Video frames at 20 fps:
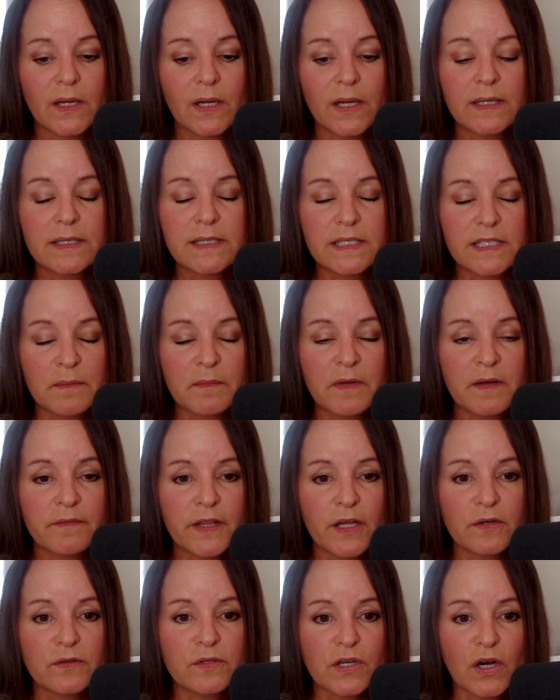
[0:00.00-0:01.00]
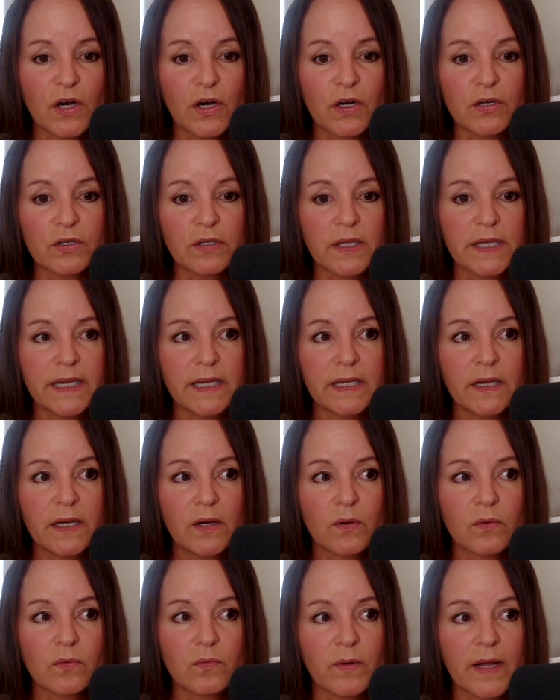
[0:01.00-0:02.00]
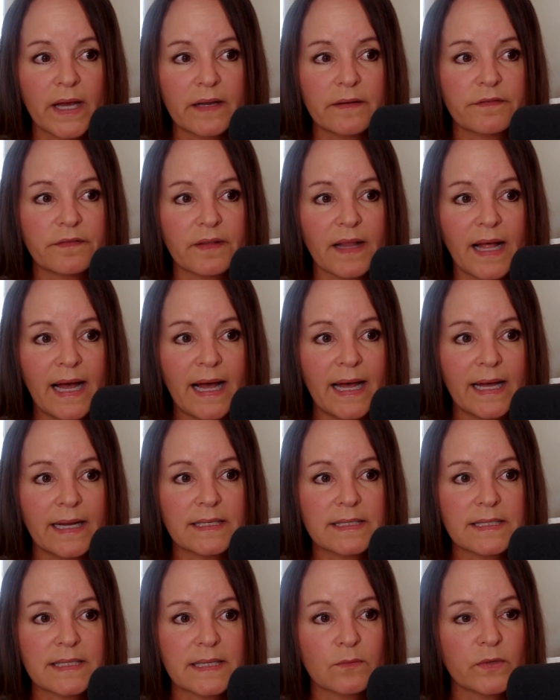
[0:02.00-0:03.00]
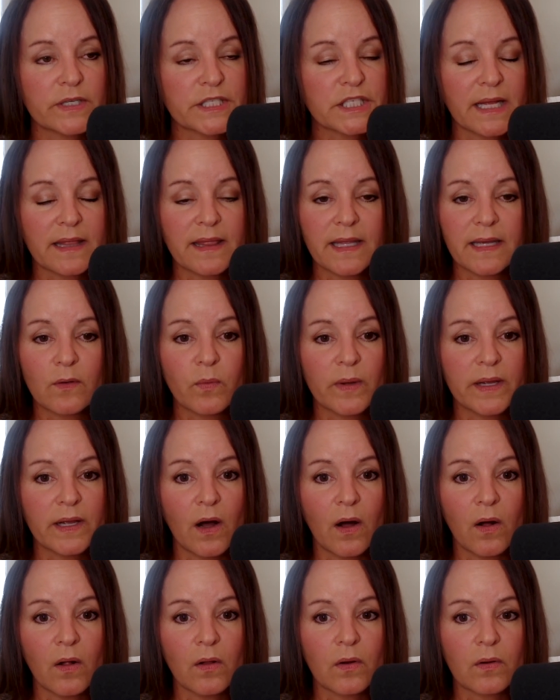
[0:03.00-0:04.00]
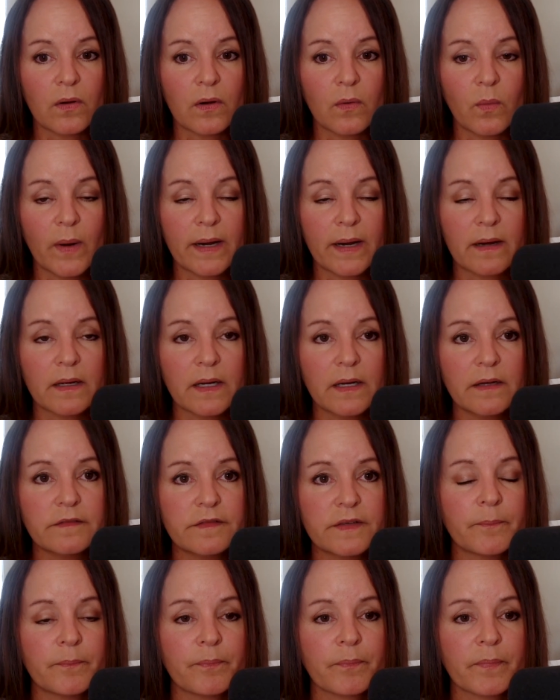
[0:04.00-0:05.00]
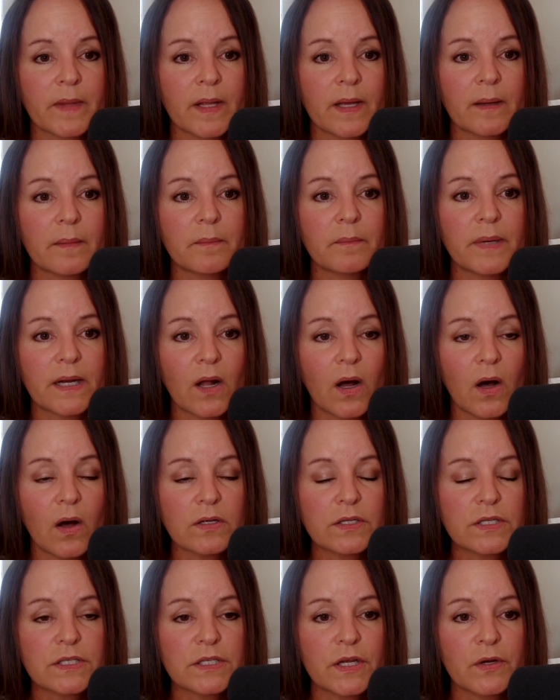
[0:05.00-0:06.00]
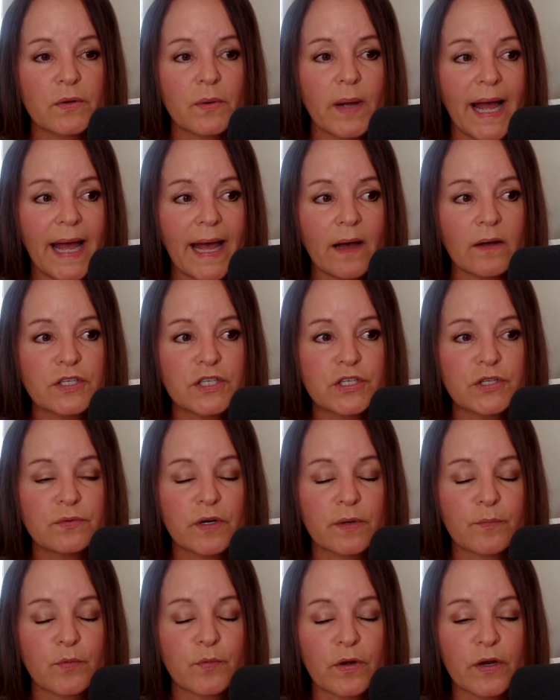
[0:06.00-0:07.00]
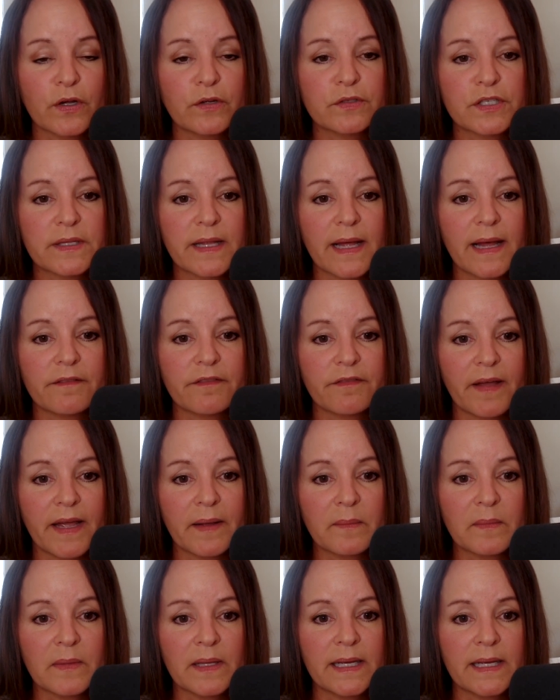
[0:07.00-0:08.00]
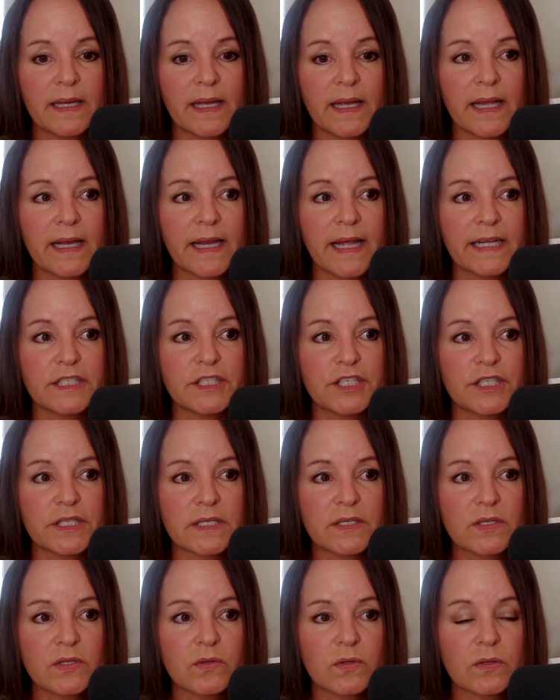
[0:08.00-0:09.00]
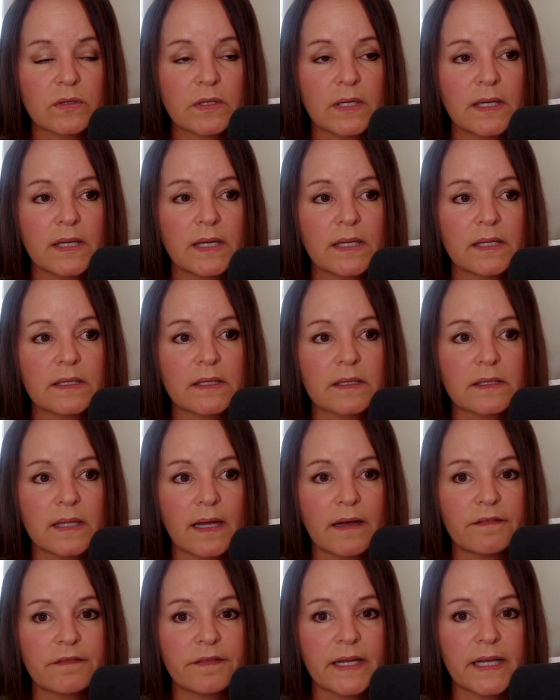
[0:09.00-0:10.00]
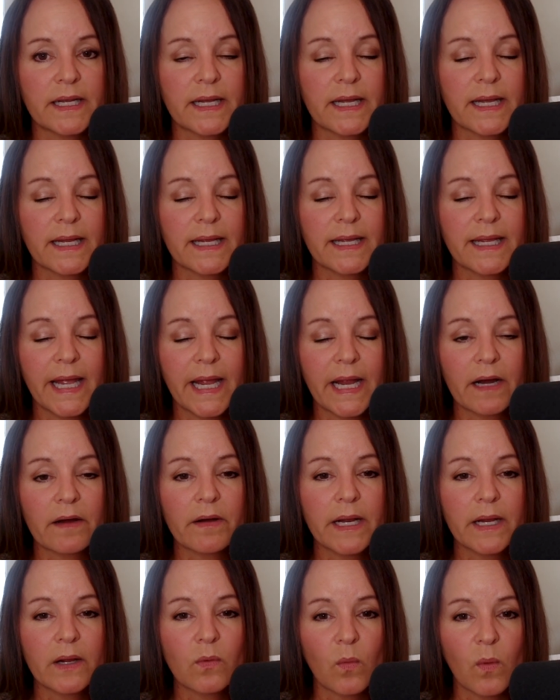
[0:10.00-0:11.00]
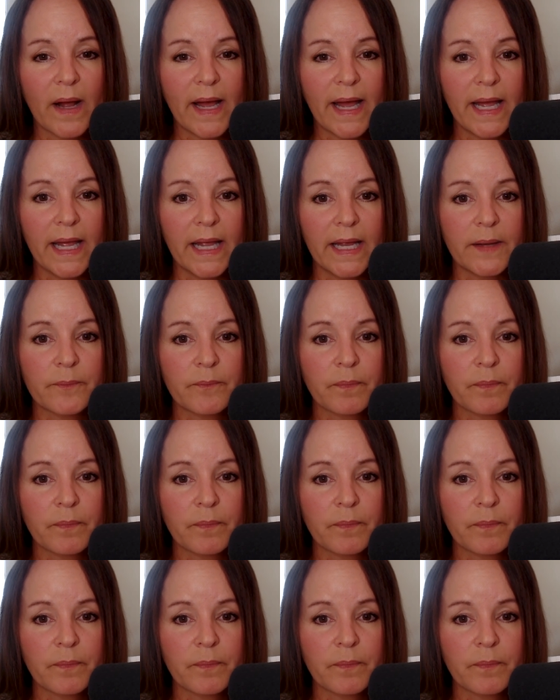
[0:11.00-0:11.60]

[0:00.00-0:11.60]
some of those early red flags, which I think we all are aware of, but also how to approach that family in a gentle, loving, caring way